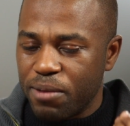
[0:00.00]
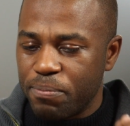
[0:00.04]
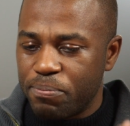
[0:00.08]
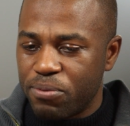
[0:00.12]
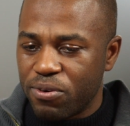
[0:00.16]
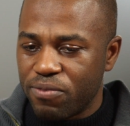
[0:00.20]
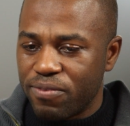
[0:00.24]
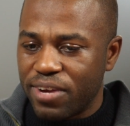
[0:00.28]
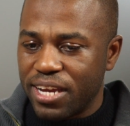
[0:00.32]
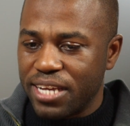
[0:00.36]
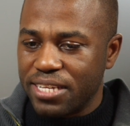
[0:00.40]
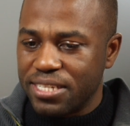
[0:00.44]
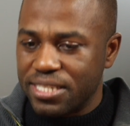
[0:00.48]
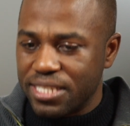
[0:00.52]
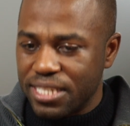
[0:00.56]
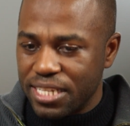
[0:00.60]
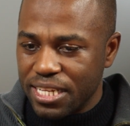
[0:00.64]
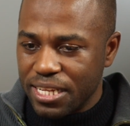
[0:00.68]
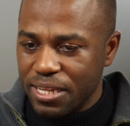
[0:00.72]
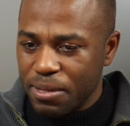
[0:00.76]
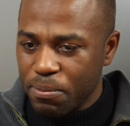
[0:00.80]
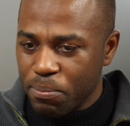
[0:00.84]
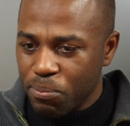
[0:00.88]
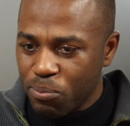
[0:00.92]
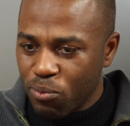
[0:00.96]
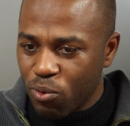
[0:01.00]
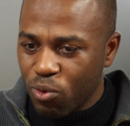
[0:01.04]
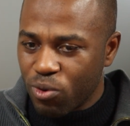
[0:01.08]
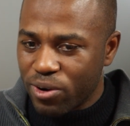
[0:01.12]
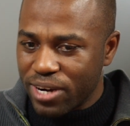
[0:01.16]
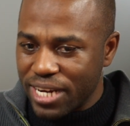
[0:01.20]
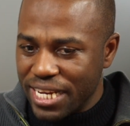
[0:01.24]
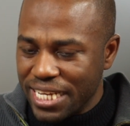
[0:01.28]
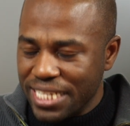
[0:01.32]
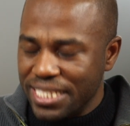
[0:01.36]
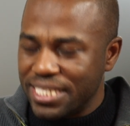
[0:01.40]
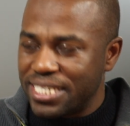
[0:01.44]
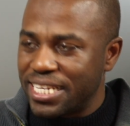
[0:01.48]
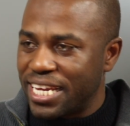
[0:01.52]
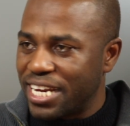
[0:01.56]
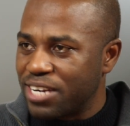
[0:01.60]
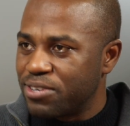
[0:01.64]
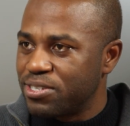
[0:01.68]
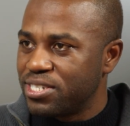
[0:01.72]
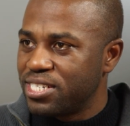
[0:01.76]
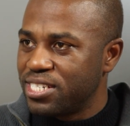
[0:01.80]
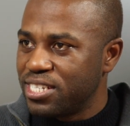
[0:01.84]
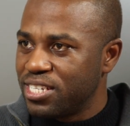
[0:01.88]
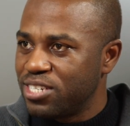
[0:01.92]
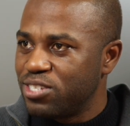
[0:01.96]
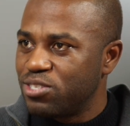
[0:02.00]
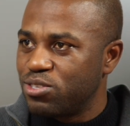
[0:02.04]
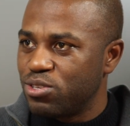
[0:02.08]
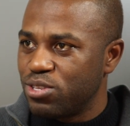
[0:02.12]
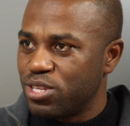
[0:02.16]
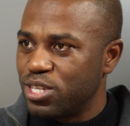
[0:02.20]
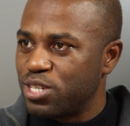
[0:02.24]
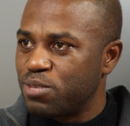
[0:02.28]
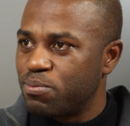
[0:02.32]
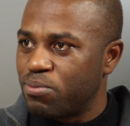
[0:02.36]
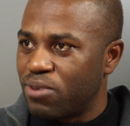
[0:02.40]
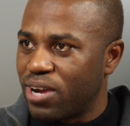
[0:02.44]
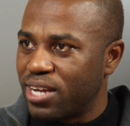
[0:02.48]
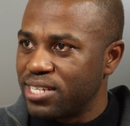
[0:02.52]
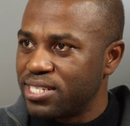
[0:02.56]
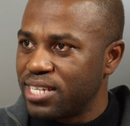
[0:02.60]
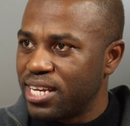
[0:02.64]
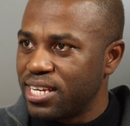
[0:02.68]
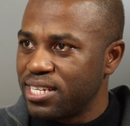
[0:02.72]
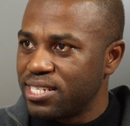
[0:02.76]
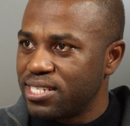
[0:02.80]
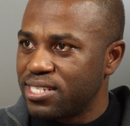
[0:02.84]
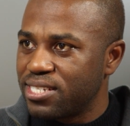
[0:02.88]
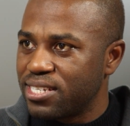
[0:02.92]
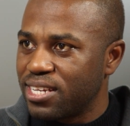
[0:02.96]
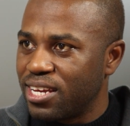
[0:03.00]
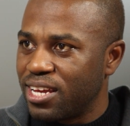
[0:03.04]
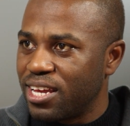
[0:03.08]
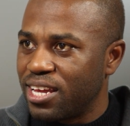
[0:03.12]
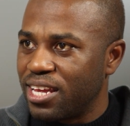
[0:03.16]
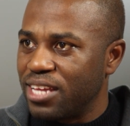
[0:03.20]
provide more integrity to this process